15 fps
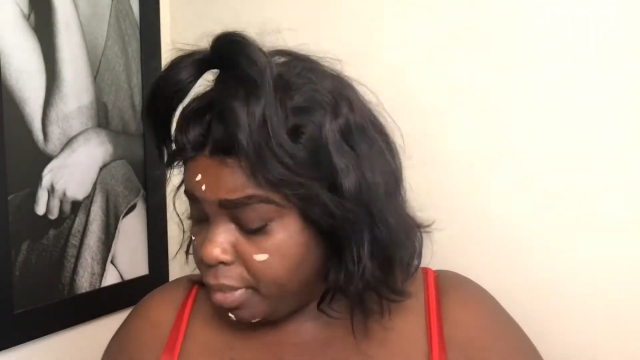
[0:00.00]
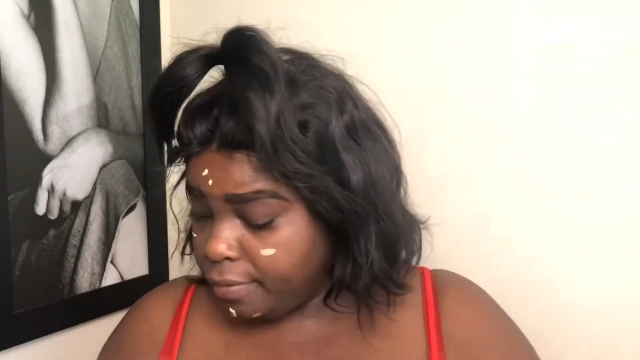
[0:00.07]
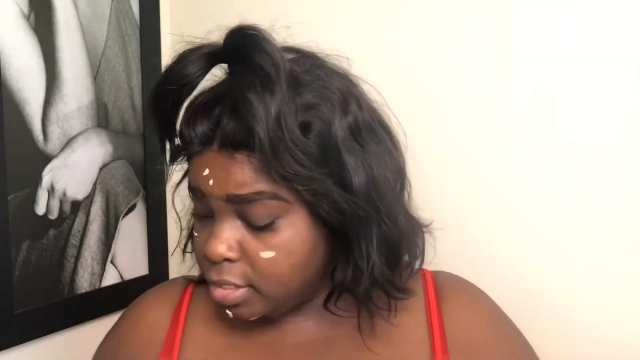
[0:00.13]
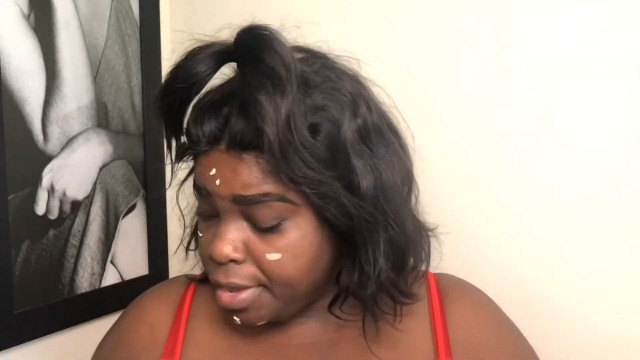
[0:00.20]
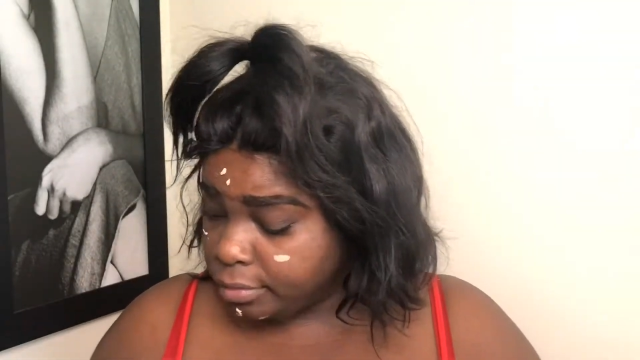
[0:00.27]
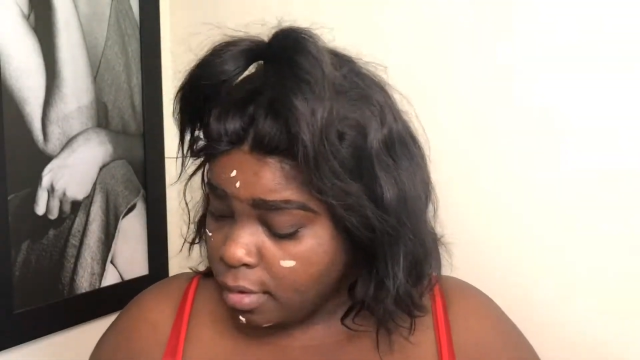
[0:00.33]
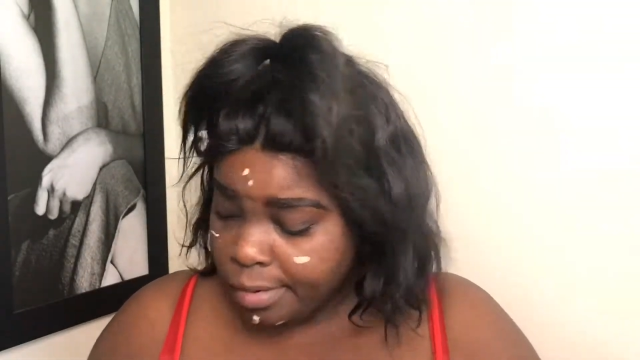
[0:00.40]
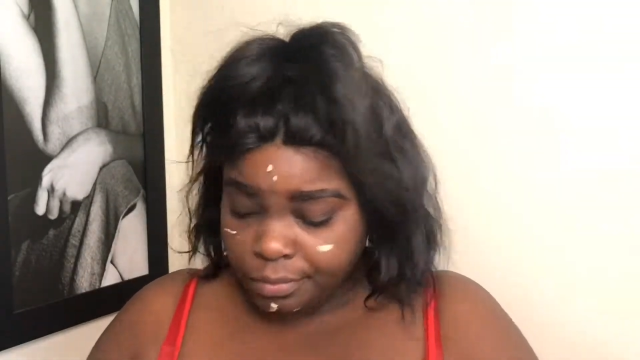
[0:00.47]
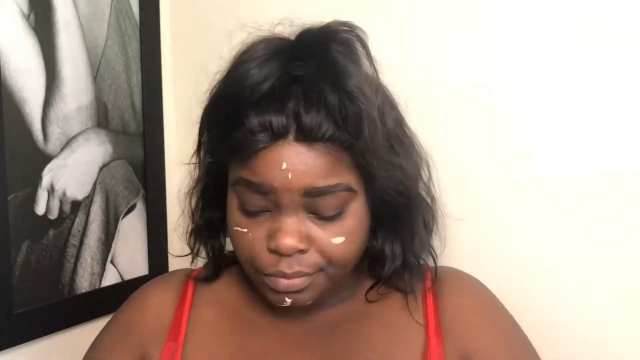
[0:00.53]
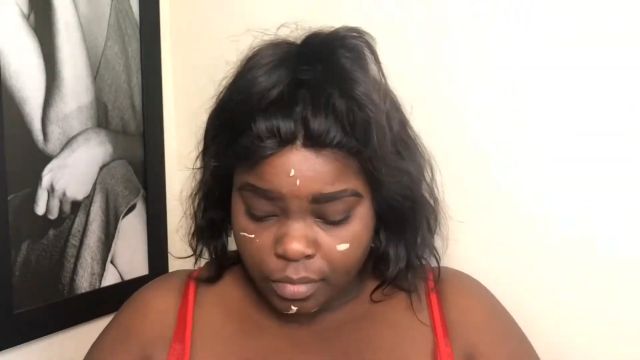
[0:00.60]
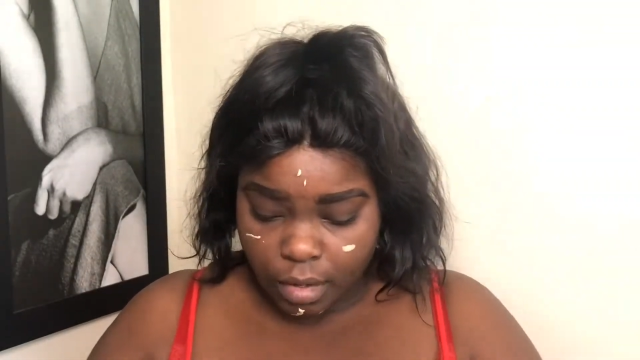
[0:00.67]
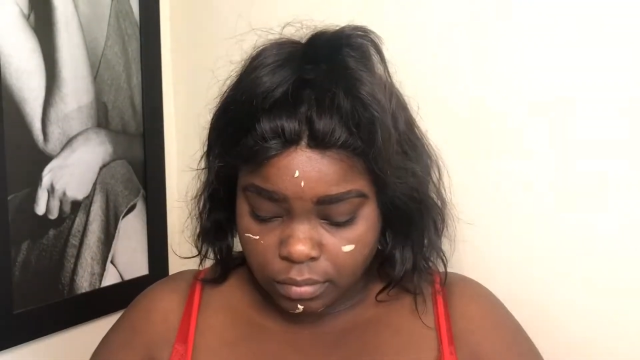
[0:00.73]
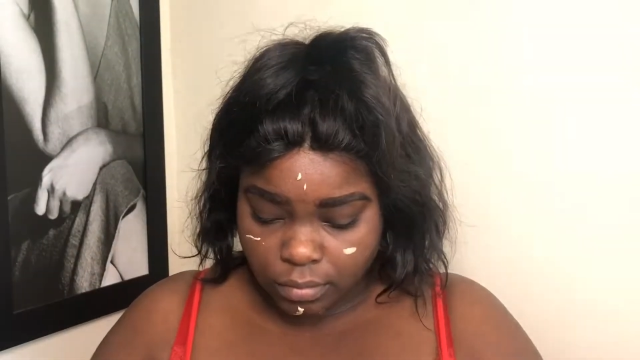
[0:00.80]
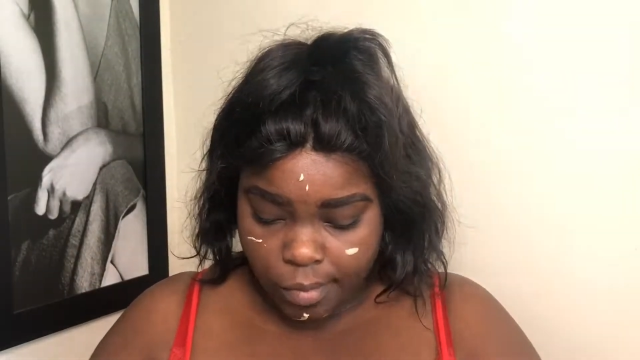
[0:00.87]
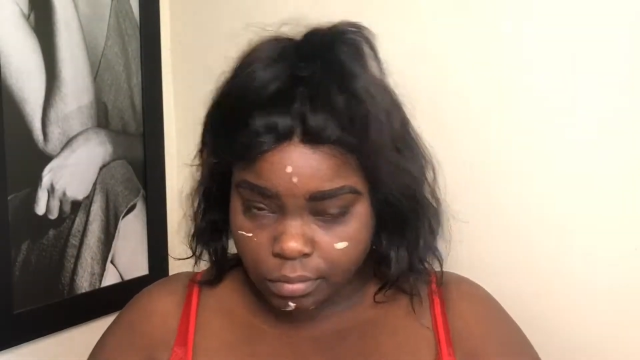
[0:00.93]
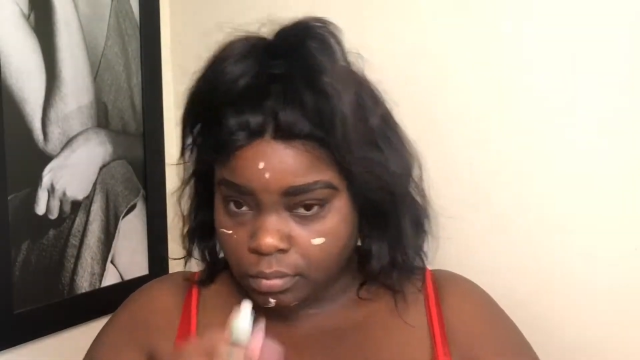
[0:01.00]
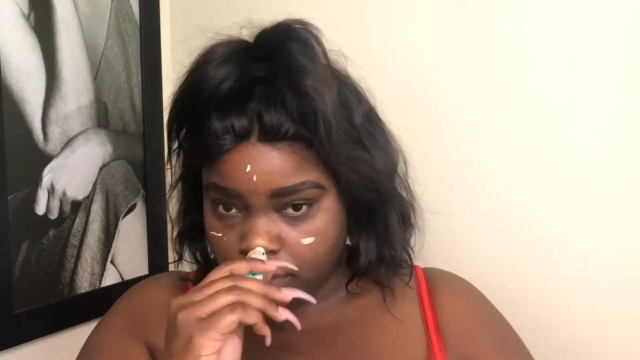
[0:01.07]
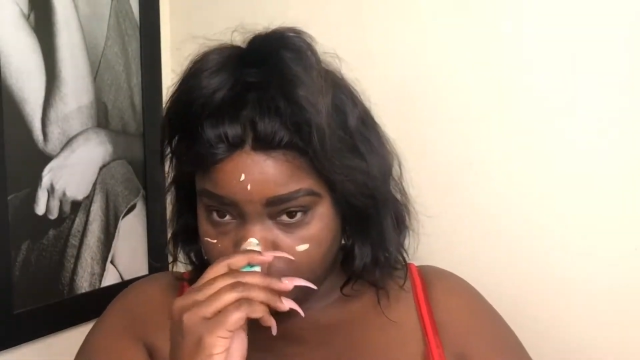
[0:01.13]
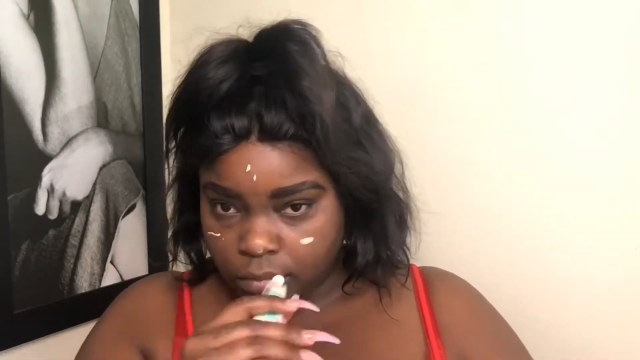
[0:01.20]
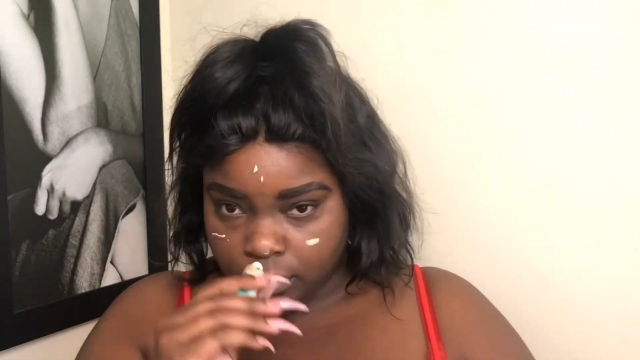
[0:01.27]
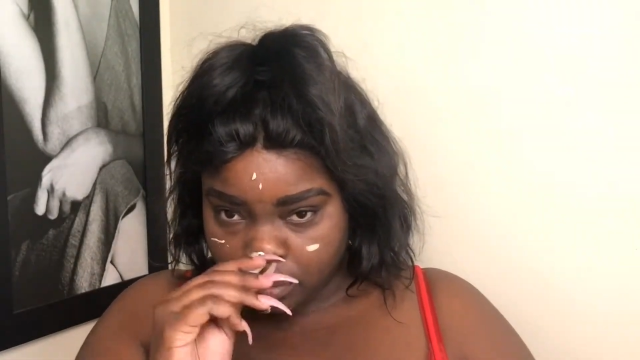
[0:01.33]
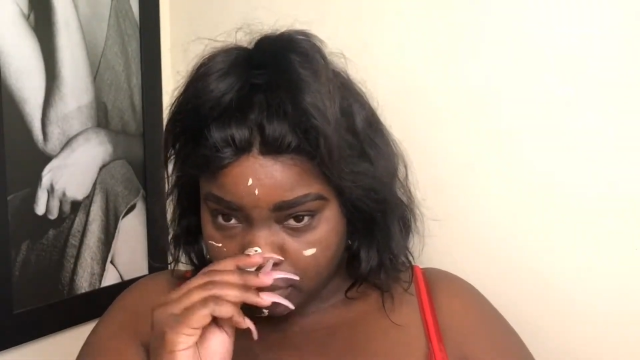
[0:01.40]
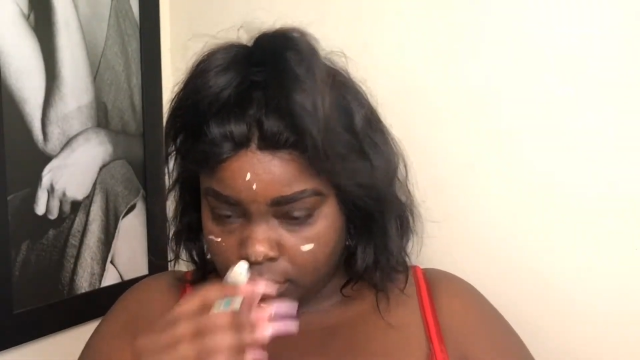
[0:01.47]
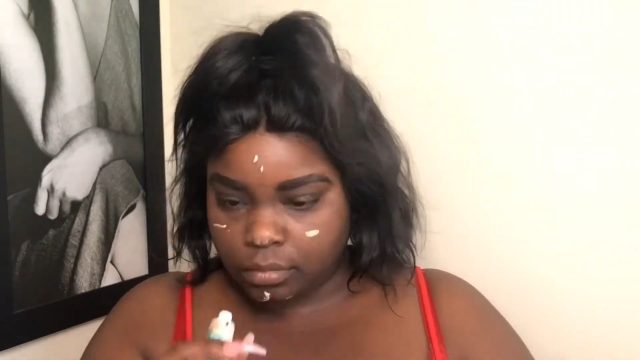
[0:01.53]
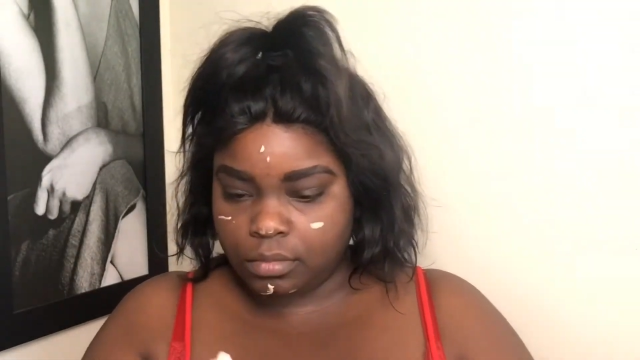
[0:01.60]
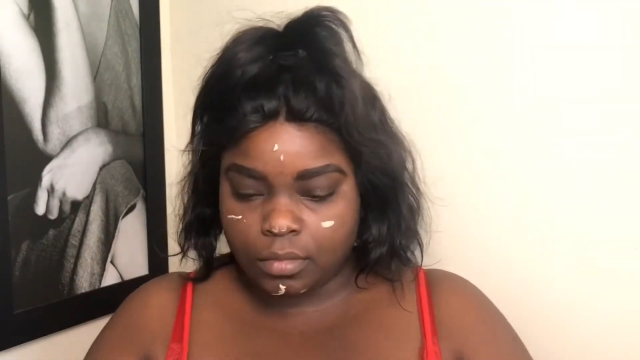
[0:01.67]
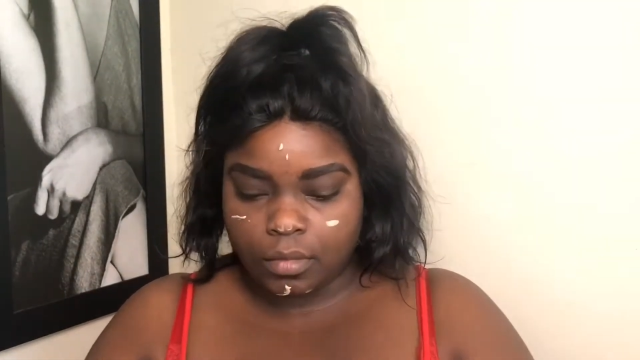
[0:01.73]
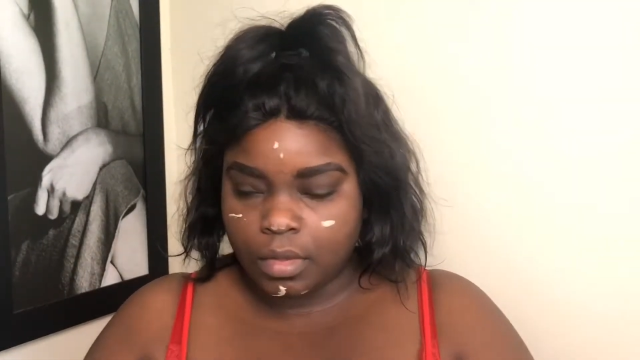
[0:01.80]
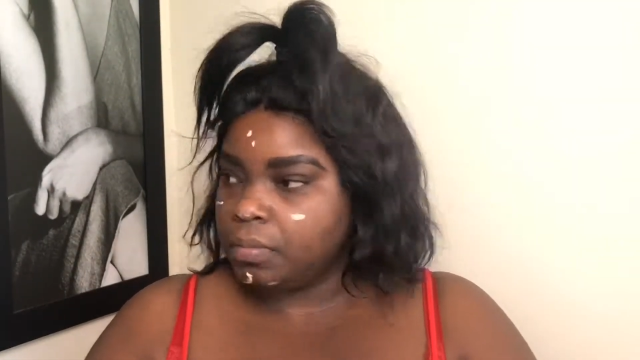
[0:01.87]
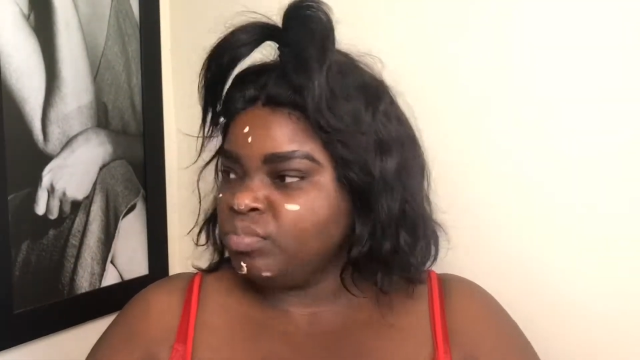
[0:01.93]
Okay, so we are going to
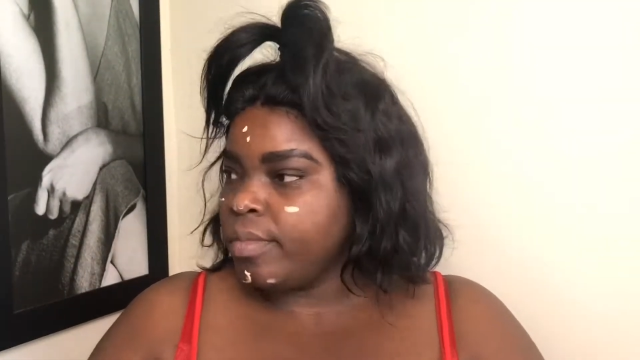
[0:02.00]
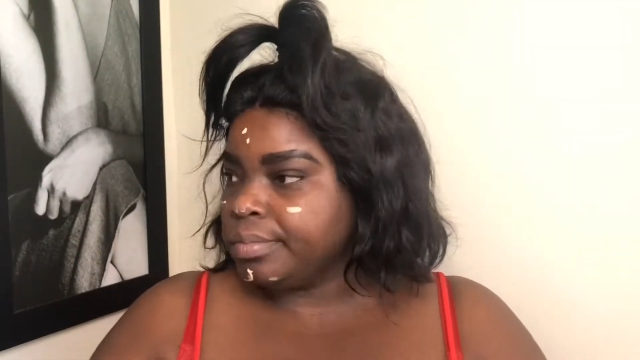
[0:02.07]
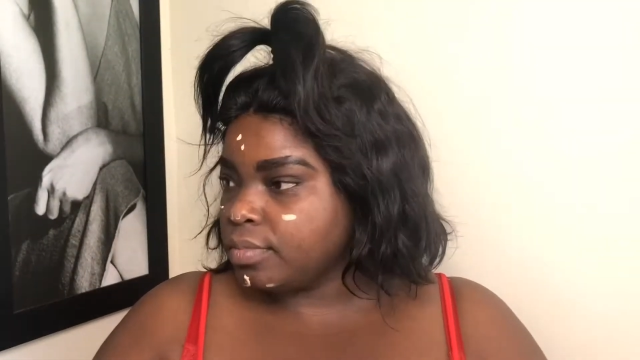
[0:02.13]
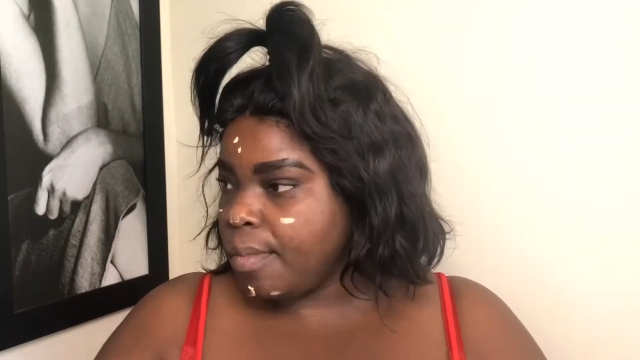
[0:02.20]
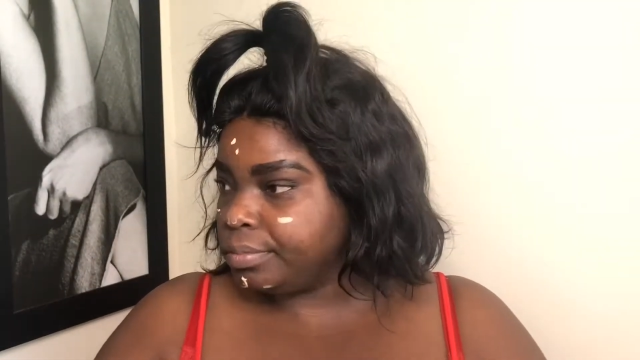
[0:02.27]
start with